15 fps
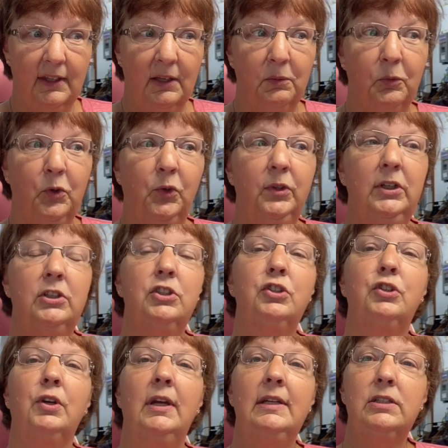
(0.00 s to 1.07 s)
I'm going to
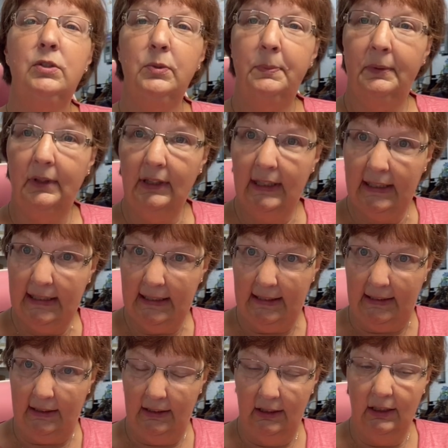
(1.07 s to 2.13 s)
try to
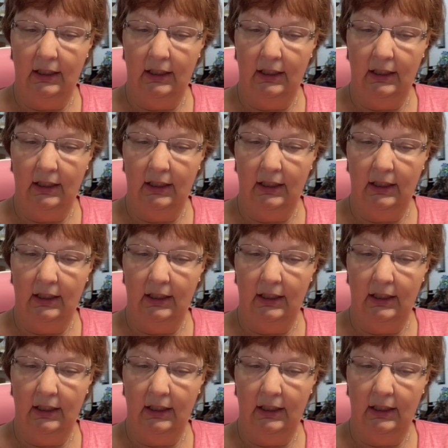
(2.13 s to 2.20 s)
plan.